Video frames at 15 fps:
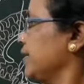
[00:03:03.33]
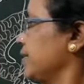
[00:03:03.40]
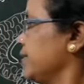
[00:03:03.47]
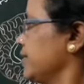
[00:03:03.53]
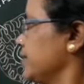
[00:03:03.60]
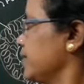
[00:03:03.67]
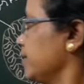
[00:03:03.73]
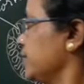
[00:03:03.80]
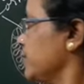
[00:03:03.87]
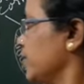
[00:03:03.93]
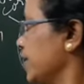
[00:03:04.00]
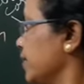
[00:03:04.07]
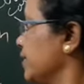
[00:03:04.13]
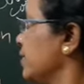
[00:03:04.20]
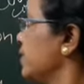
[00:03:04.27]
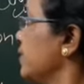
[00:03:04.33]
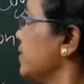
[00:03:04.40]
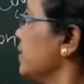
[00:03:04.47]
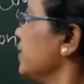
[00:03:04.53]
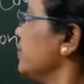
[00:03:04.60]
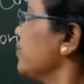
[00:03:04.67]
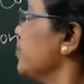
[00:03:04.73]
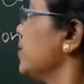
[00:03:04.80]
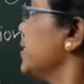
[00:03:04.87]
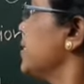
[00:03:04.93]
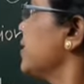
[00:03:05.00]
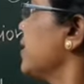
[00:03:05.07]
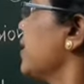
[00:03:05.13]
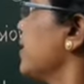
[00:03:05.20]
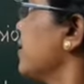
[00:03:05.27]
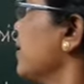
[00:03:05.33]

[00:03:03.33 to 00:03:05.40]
here you can see if we start